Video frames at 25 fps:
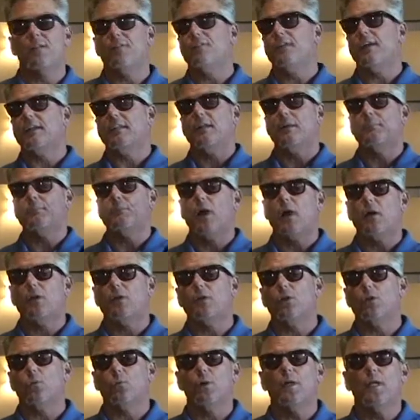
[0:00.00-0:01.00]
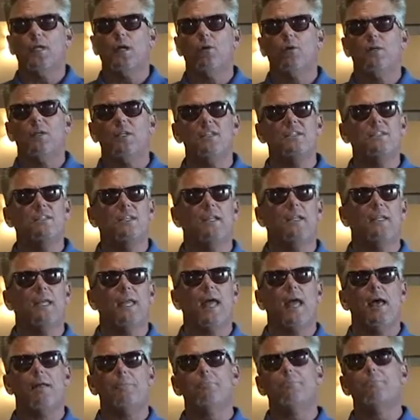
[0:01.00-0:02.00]
In fact, I'm talking to Rico and he said they
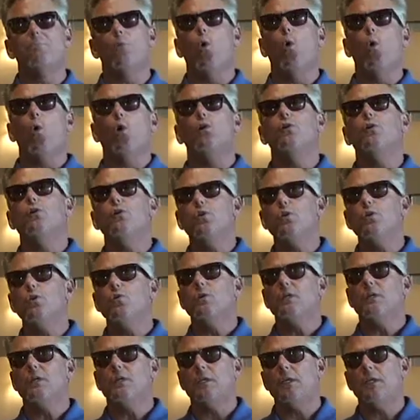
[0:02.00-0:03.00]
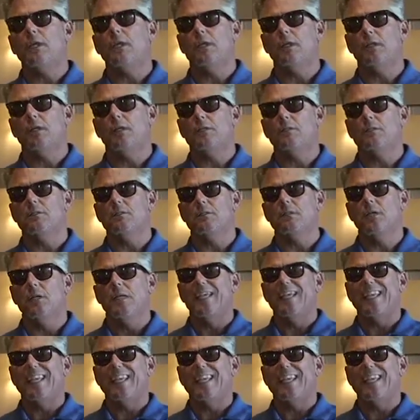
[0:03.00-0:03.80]
had more new kids